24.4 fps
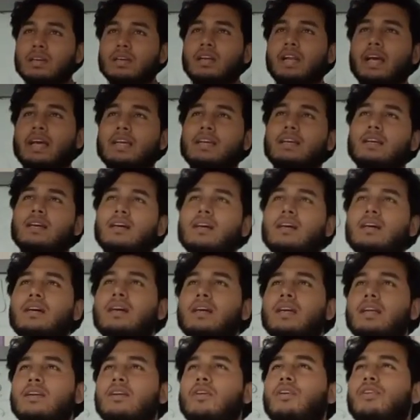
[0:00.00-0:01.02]
Like
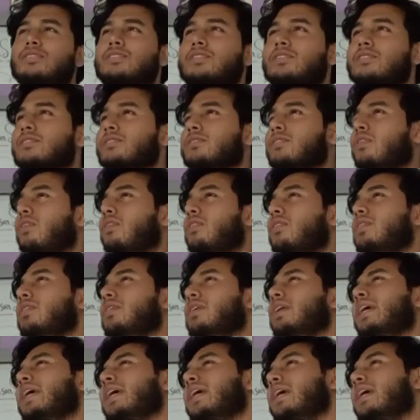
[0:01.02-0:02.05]
it costs
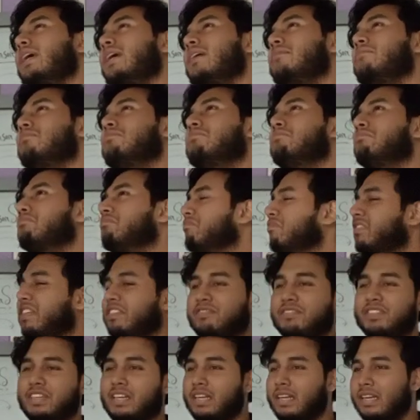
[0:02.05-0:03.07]
only
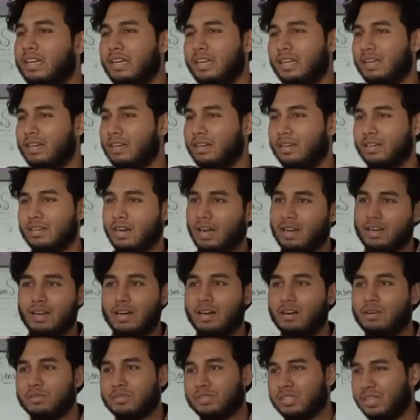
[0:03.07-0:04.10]
50
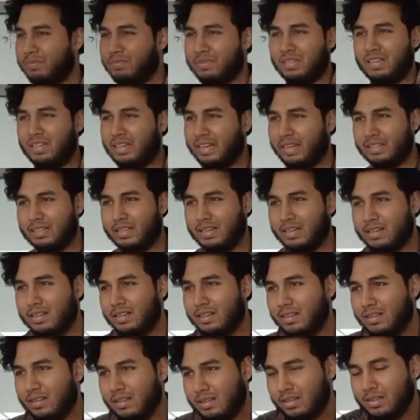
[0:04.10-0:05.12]
taka or something like that.
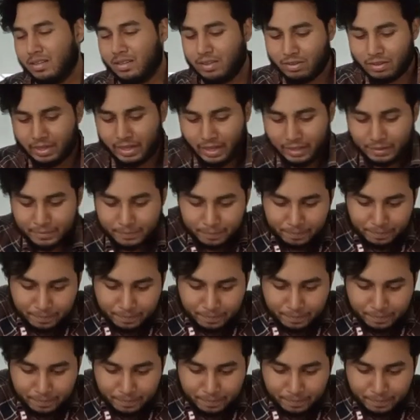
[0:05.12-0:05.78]
Okay.